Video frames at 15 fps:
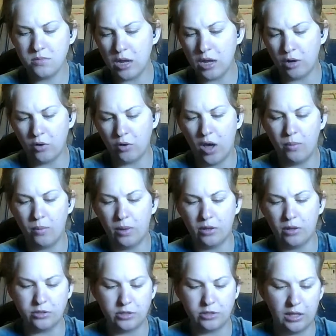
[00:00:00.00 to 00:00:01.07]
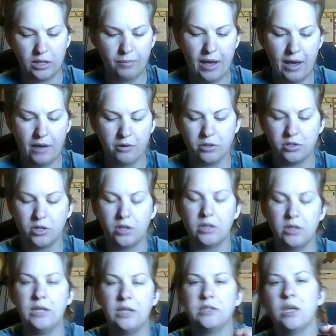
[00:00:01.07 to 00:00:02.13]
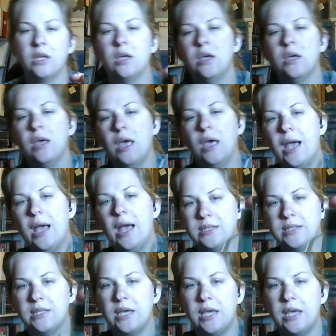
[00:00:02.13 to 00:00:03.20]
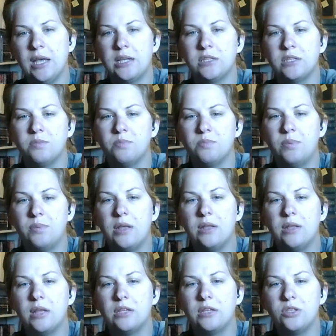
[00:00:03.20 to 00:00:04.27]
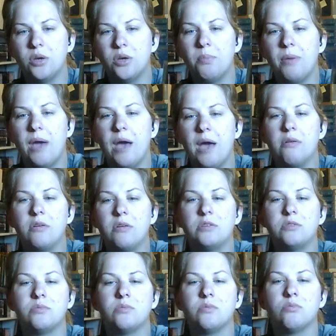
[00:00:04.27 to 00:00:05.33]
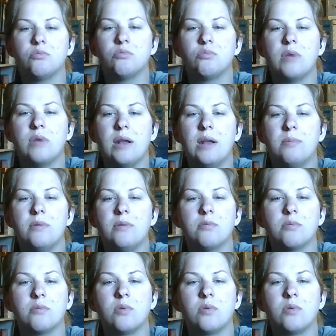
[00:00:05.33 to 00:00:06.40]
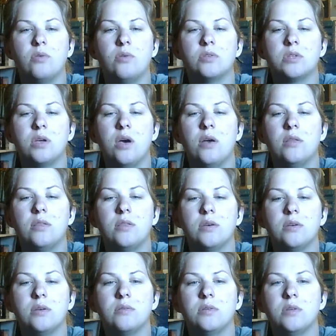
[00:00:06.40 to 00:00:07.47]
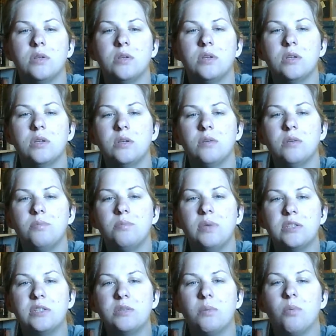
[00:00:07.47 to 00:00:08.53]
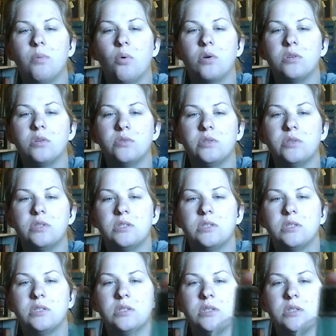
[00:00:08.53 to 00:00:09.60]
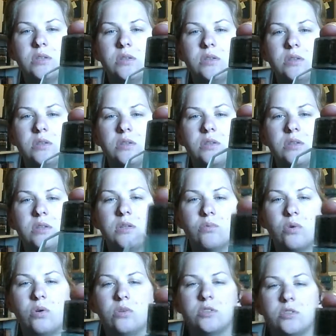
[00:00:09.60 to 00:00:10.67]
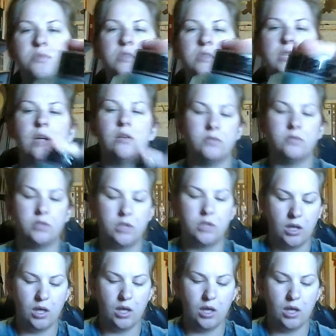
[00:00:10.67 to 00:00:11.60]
I don't know how well you'll see the patterns on these as is, but they show the patterns right above the rolls on the piece of board. So this is the rolls themselves.